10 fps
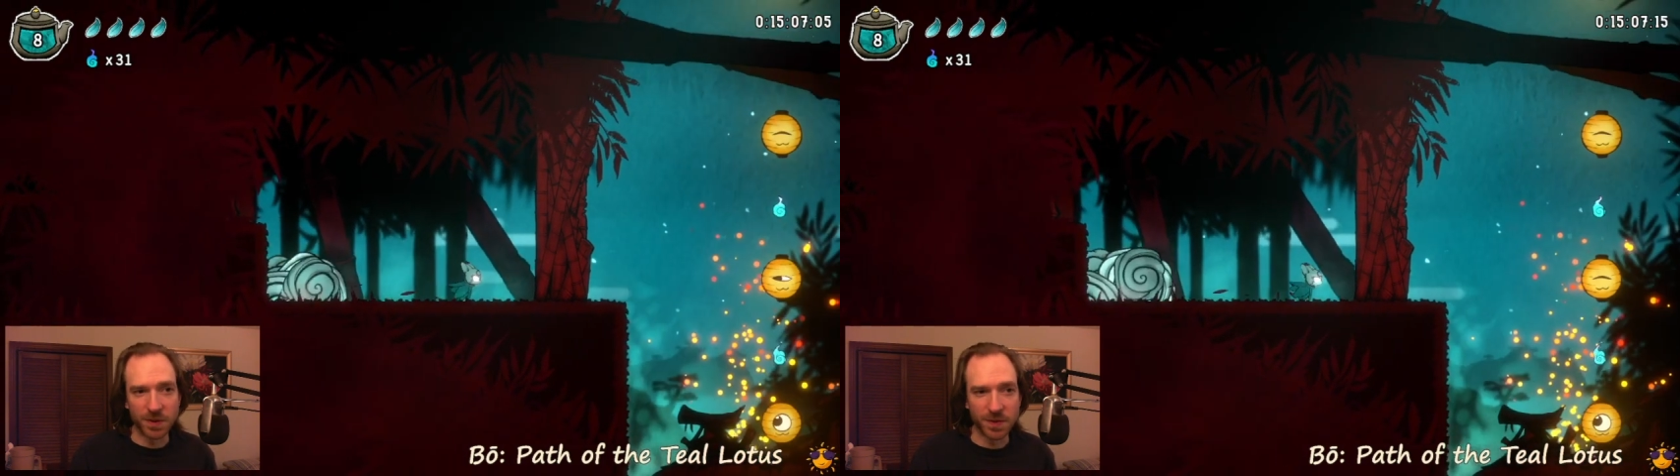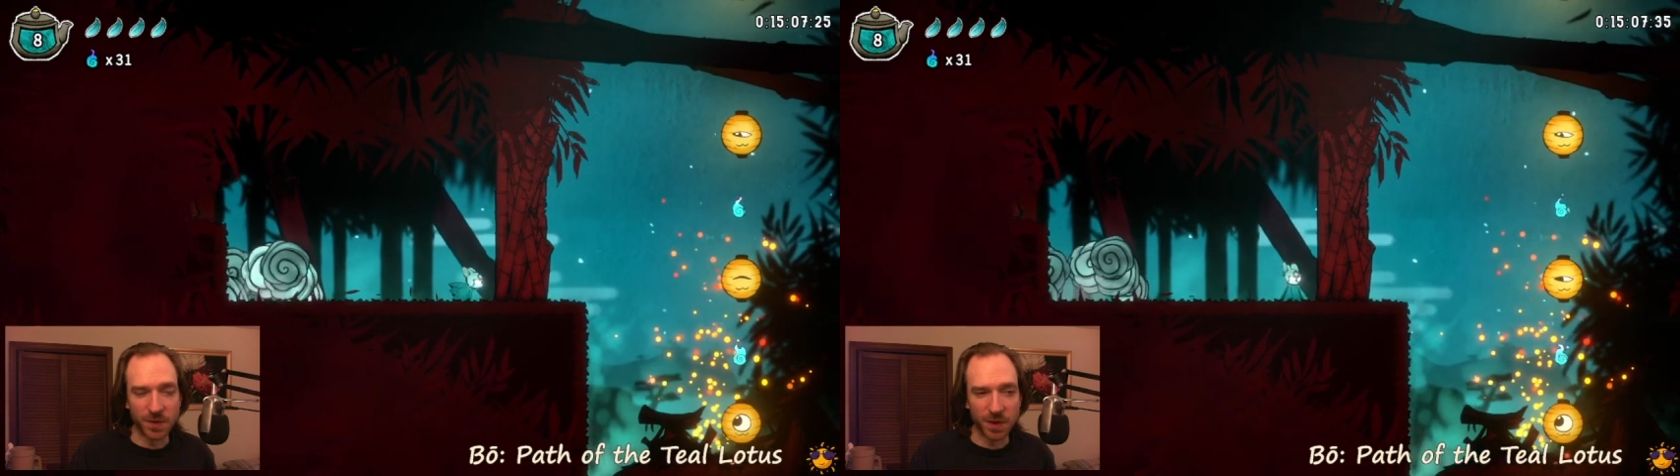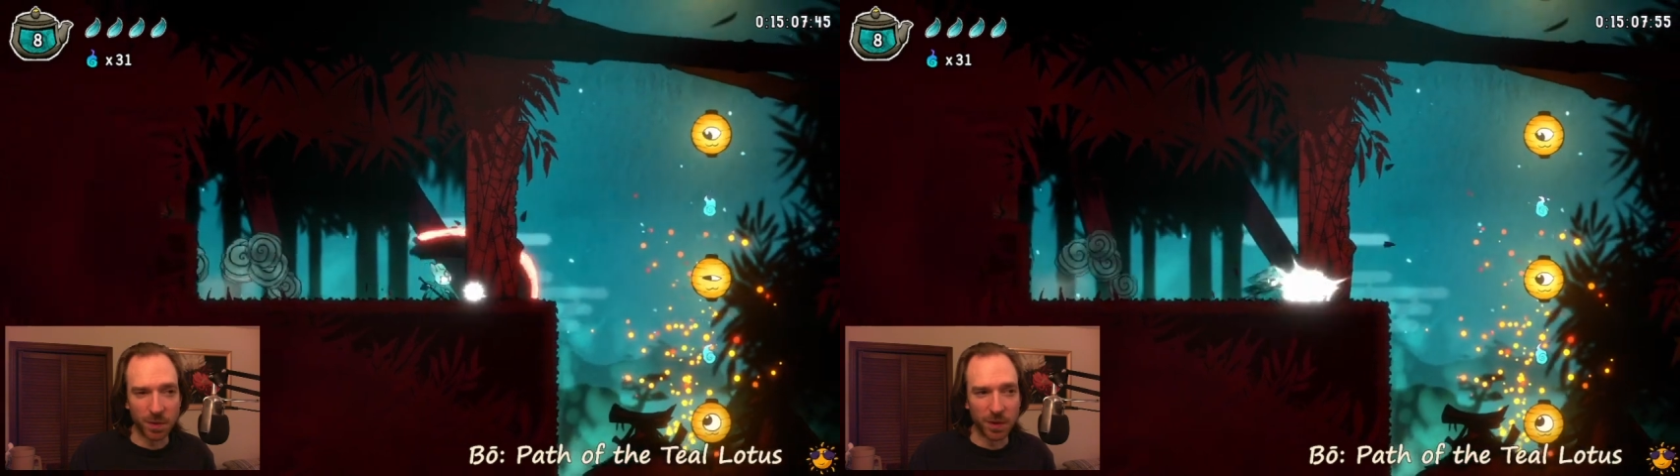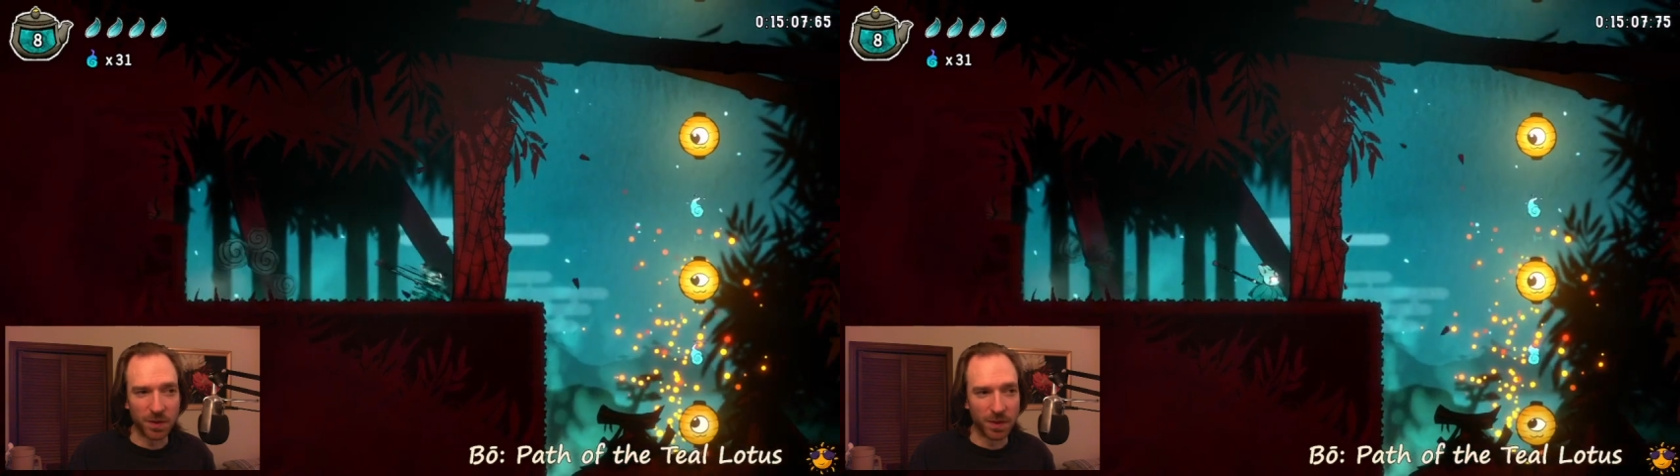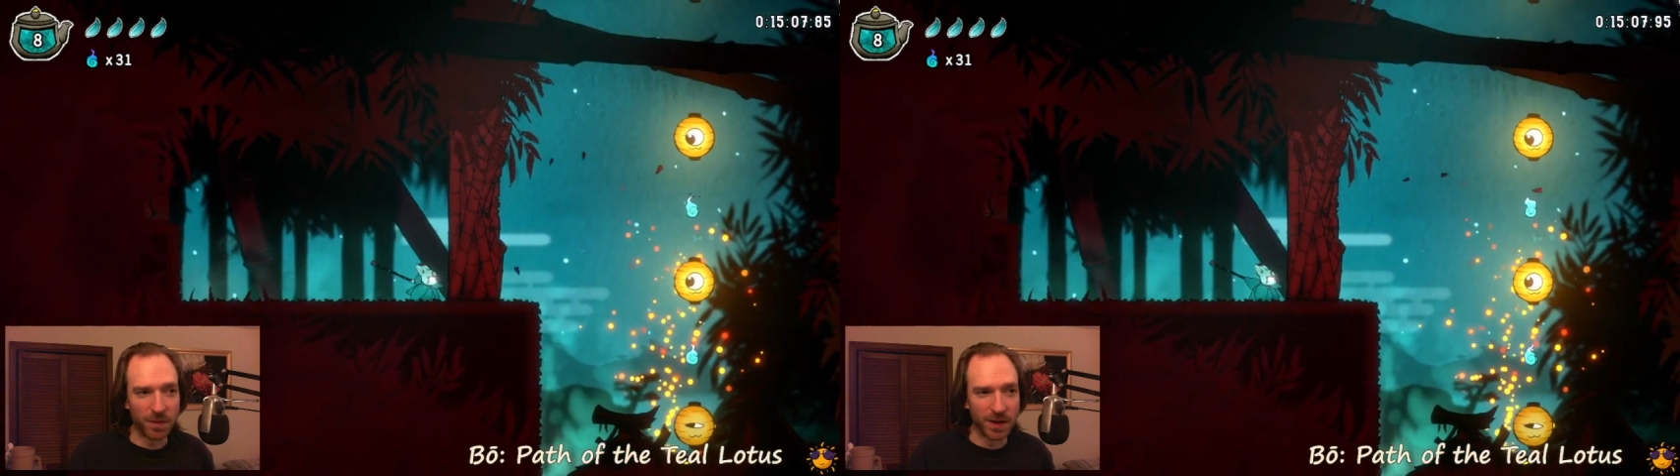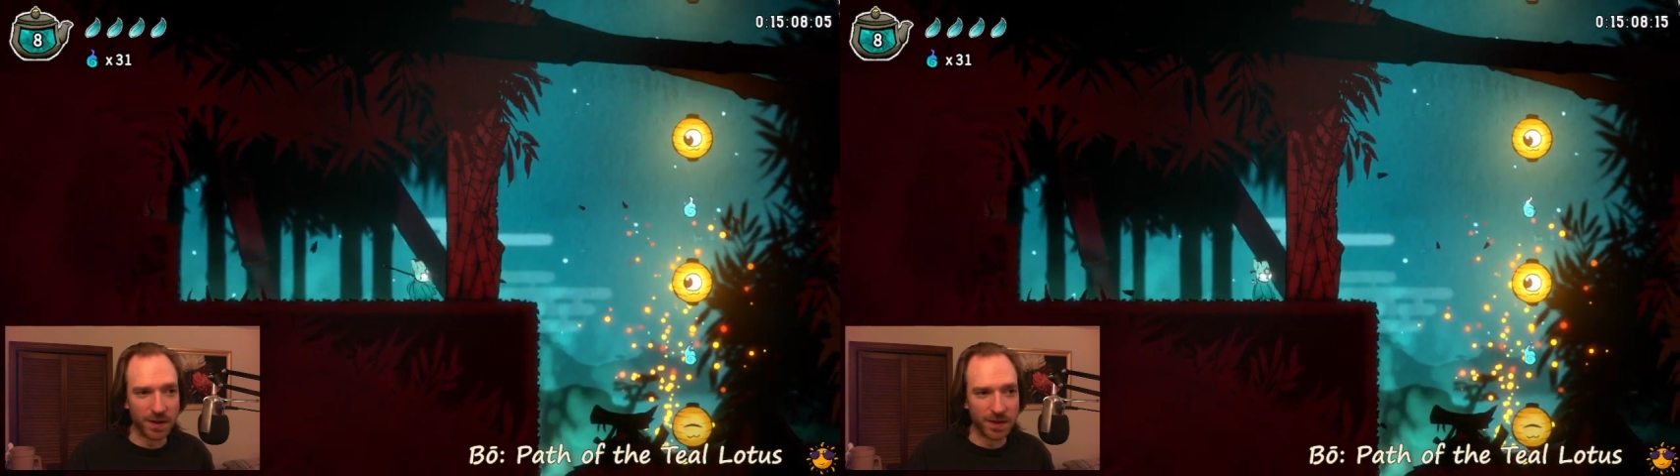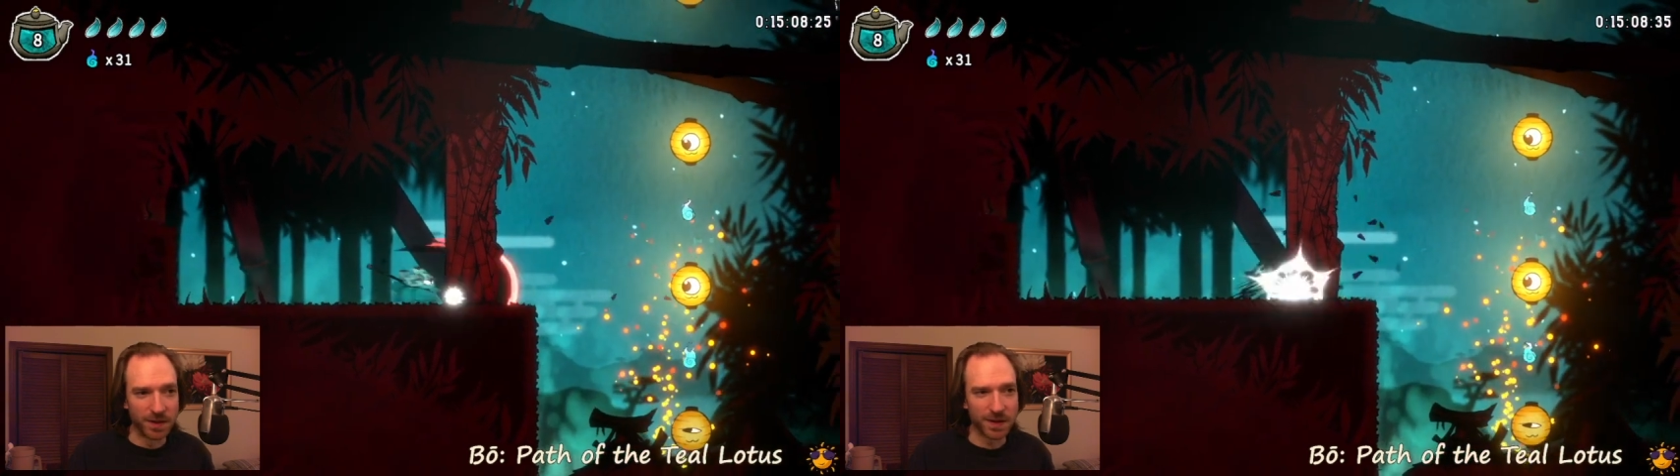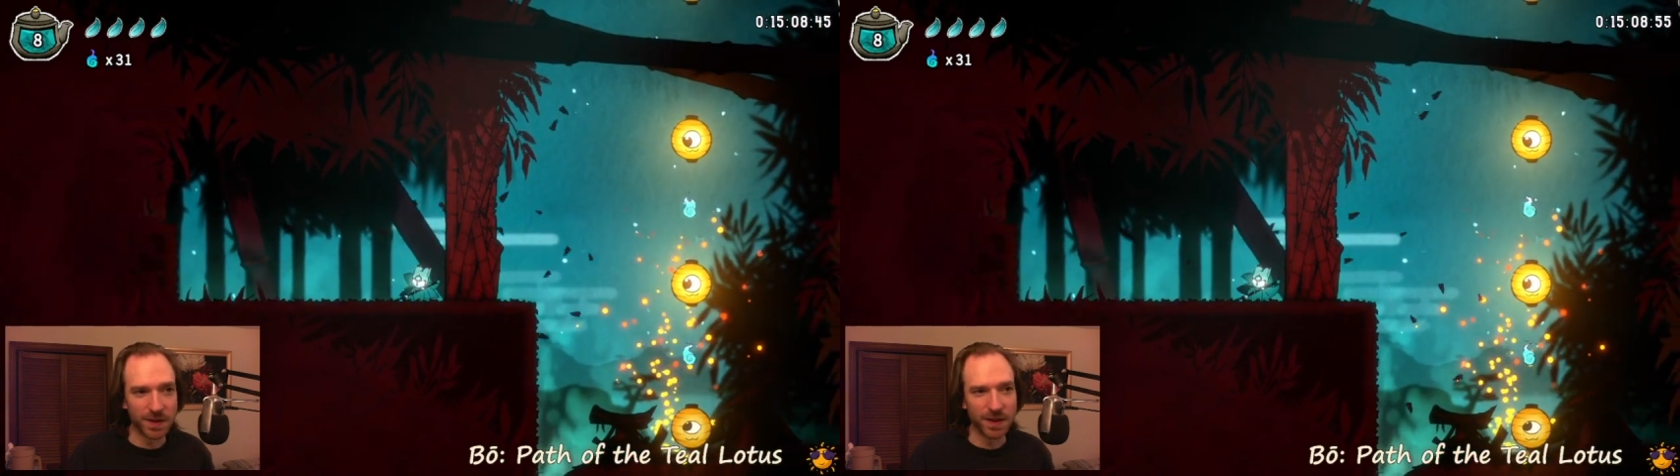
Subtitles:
So if you're into Metroidvanias,